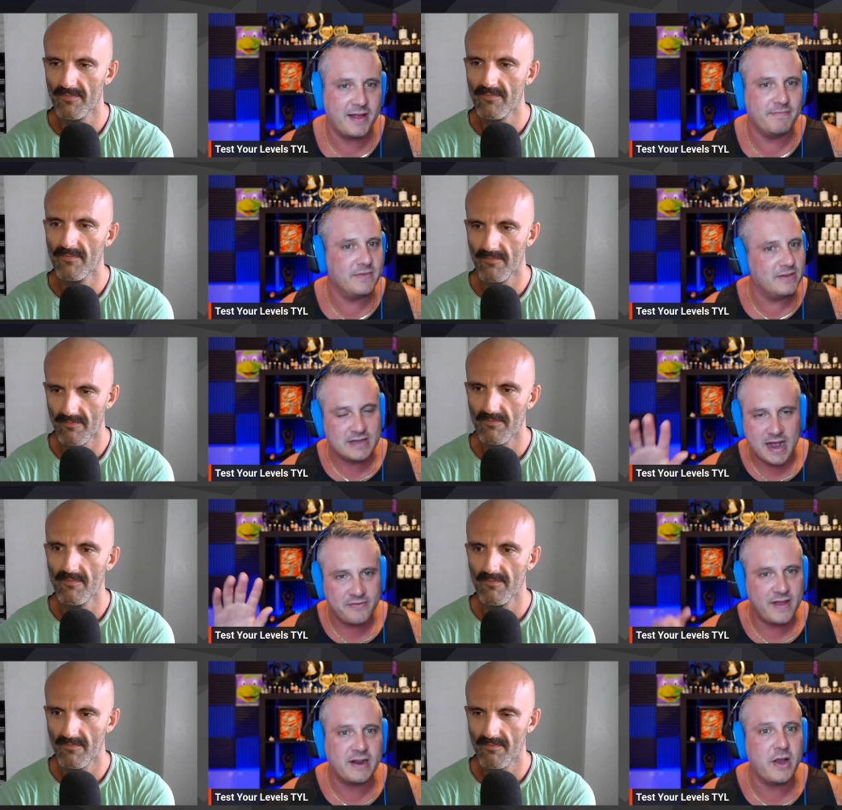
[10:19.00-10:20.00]
Speaker 1: side effect
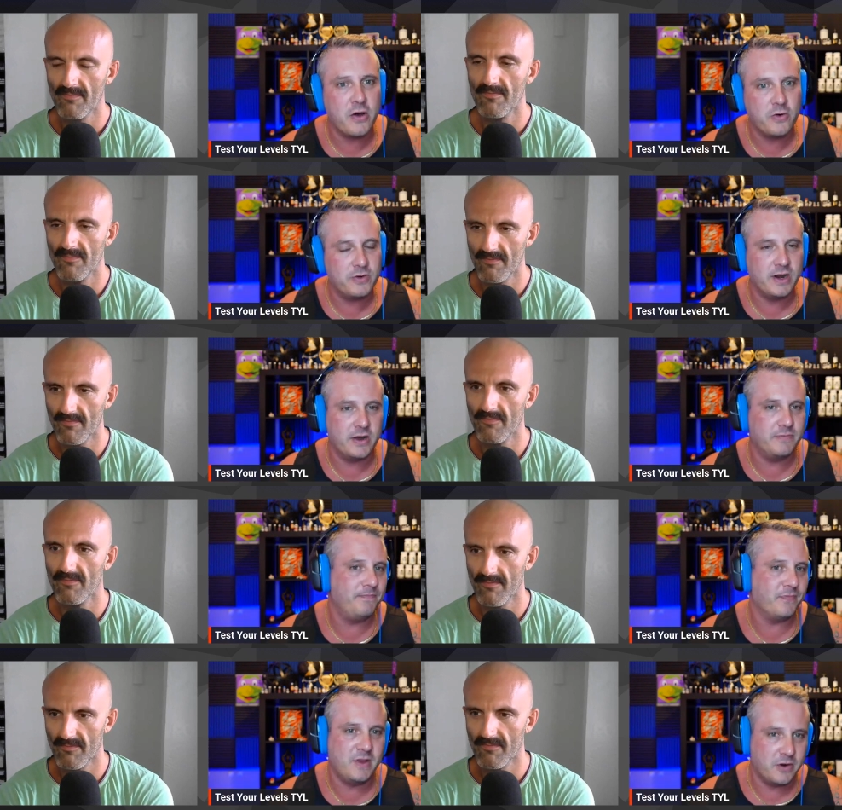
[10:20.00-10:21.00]
go, you know, you
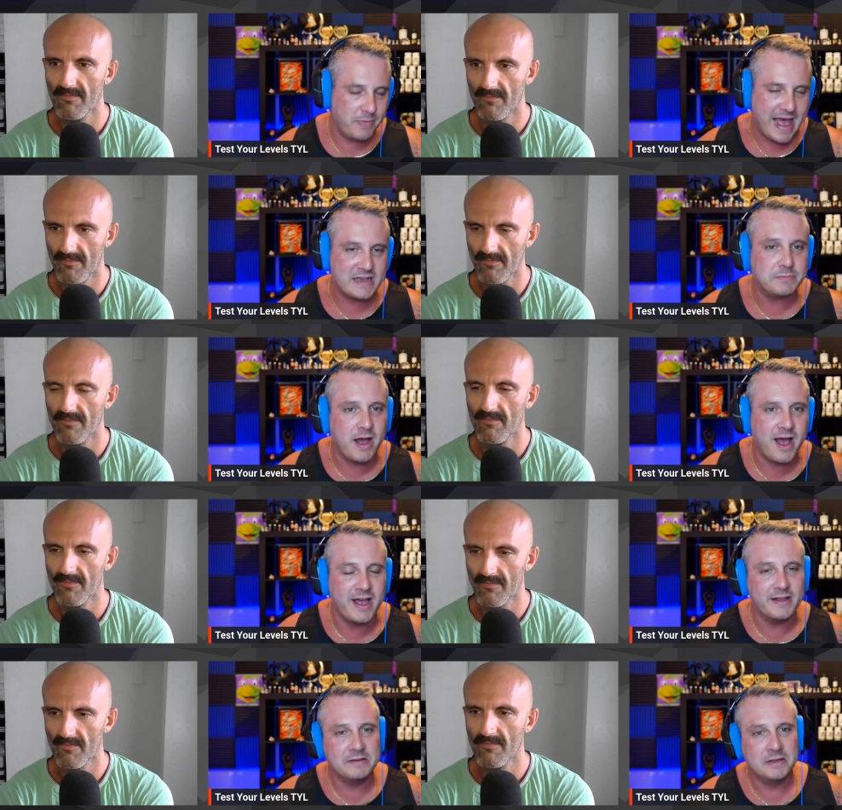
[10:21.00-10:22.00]
know, pass by.
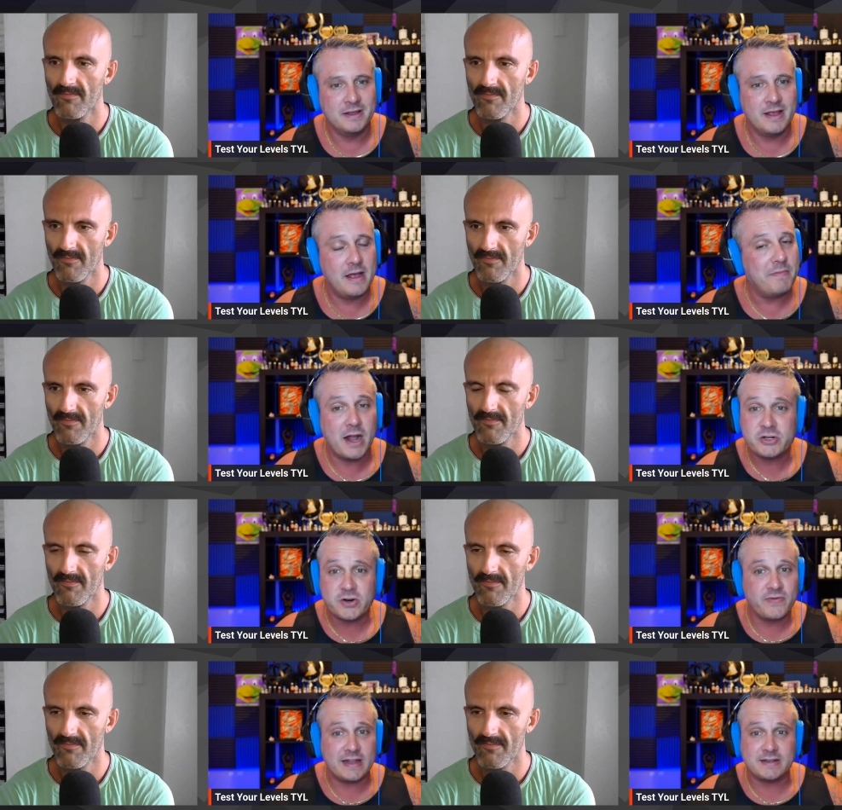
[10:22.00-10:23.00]
Not sure if
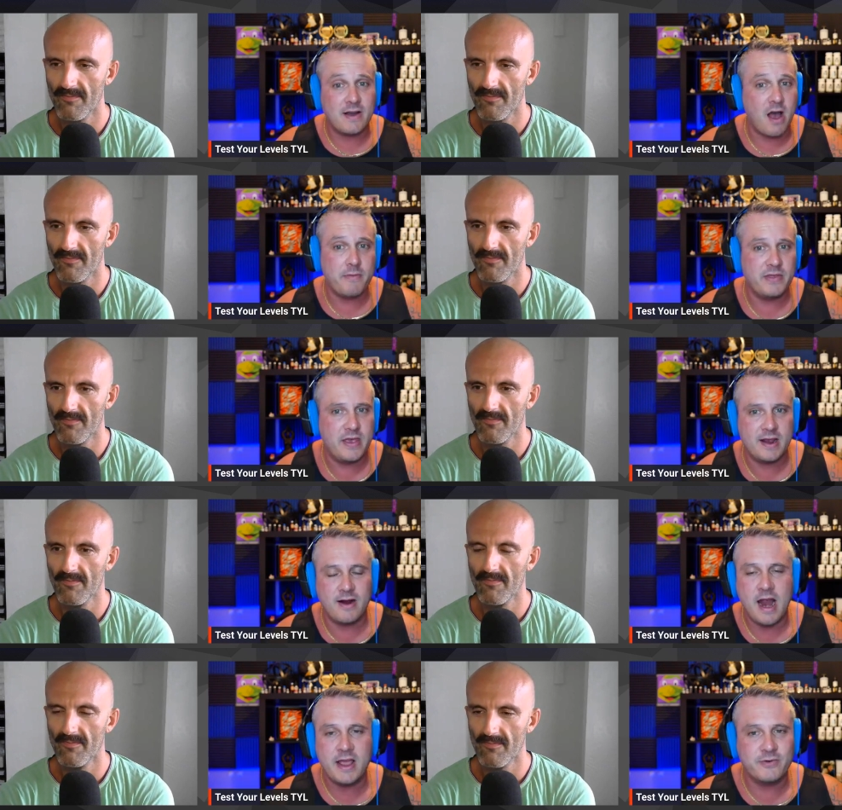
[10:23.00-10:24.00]
that's a common thing or
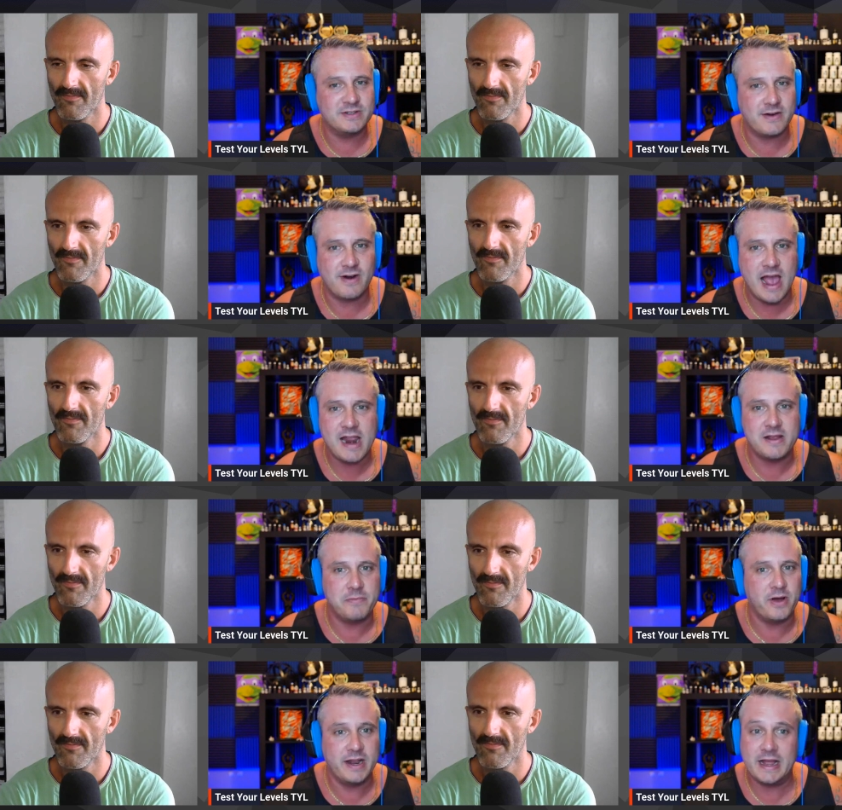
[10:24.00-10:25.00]
anyone's ever had it, but
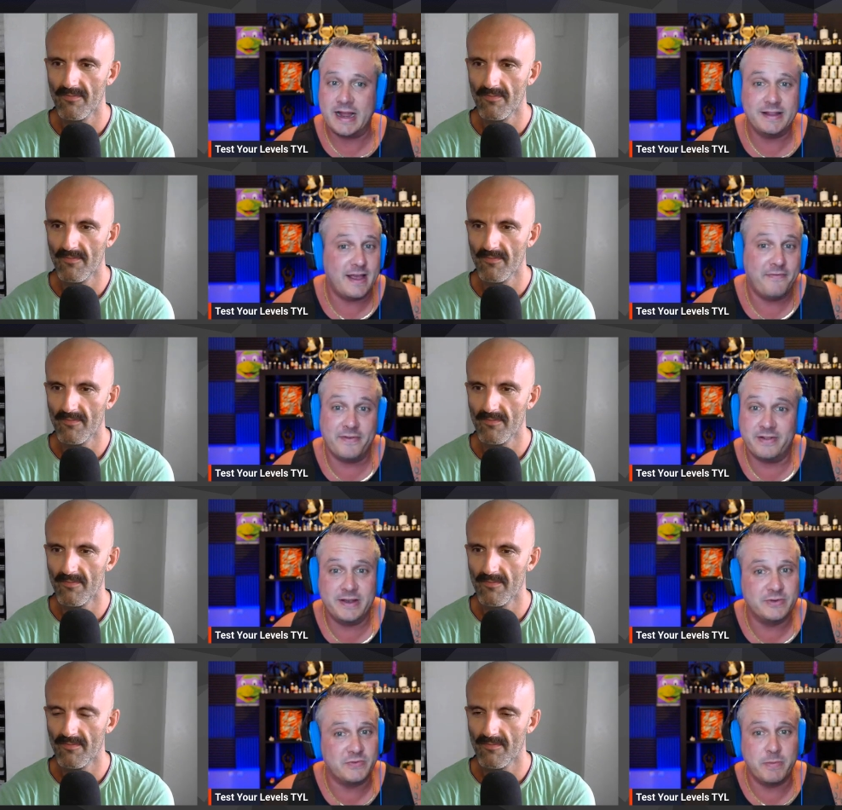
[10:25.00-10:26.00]
I
Speaker 2: definitely was
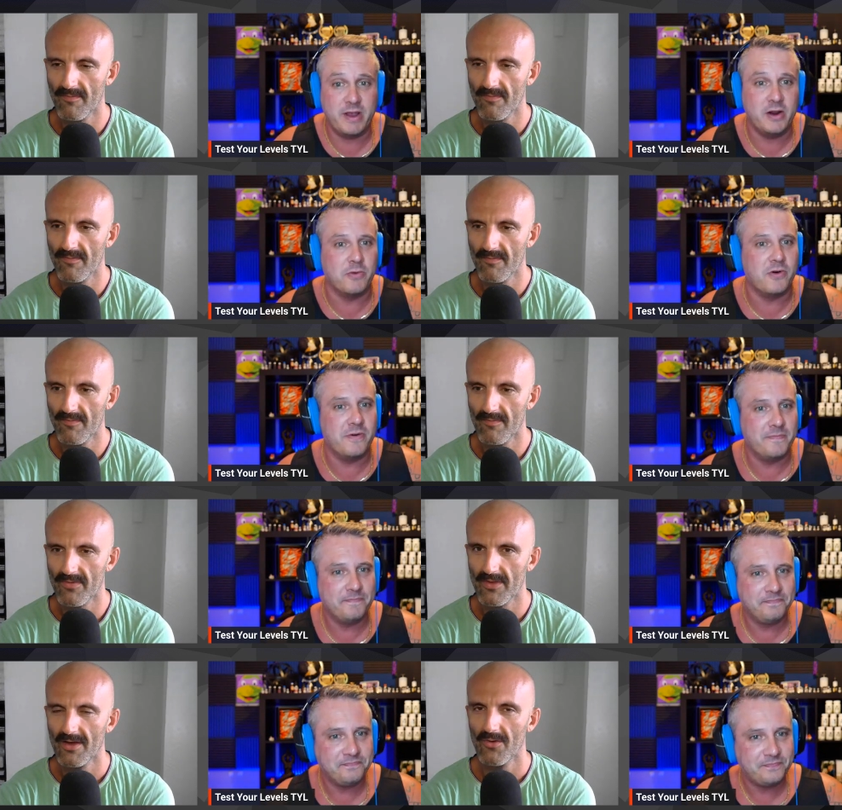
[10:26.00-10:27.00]
repeatable.
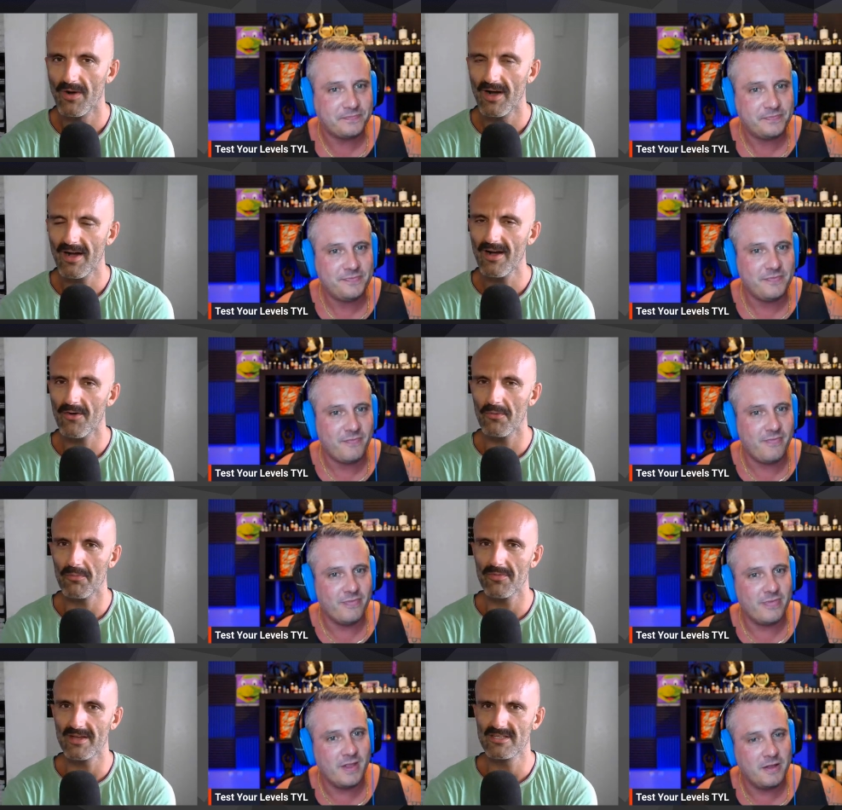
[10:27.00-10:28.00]

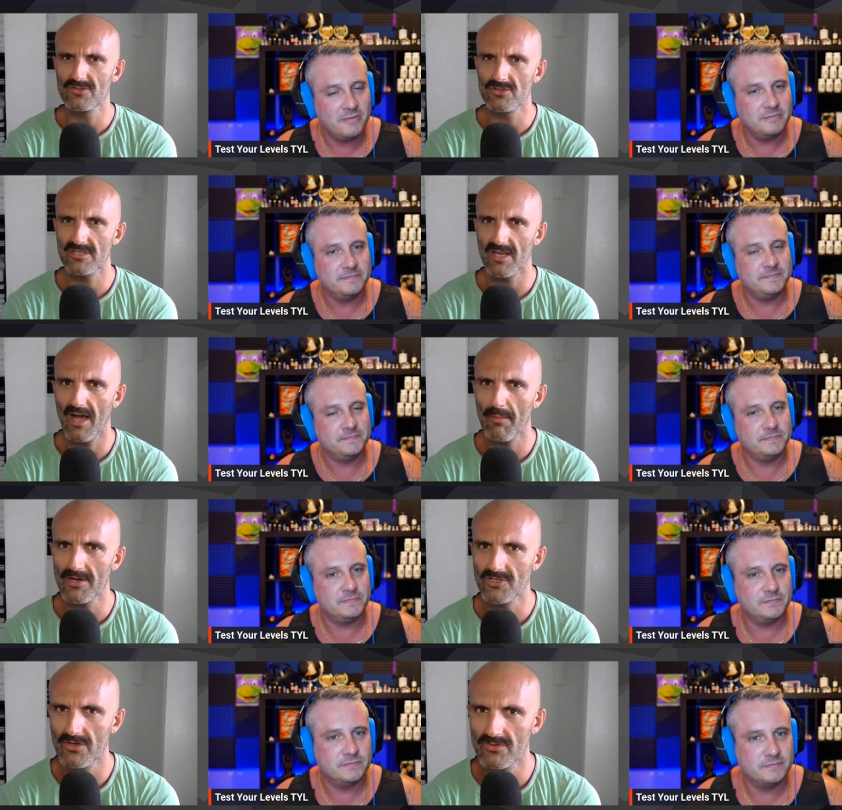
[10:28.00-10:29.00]
Wow, that's interesting. How
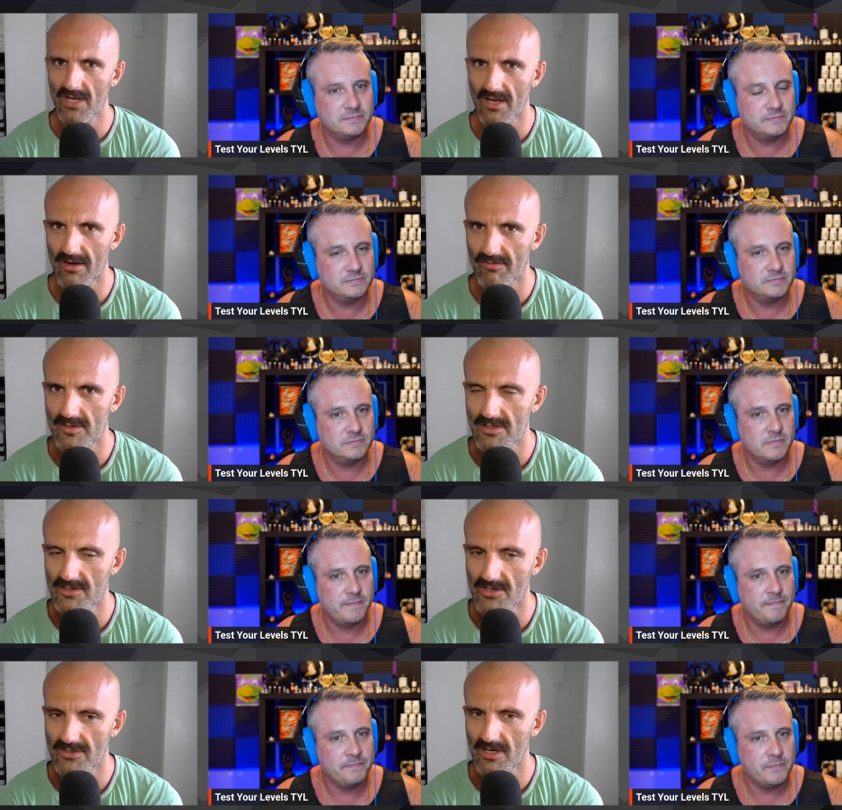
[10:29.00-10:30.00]
much are you taking of the
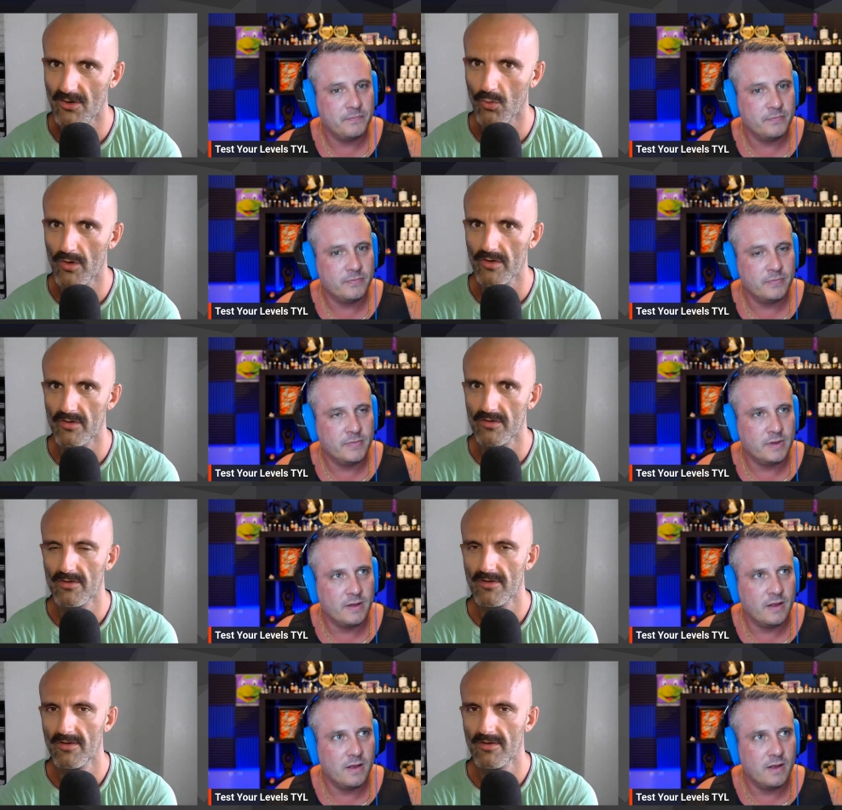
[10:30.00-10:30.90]
CJC, or were you?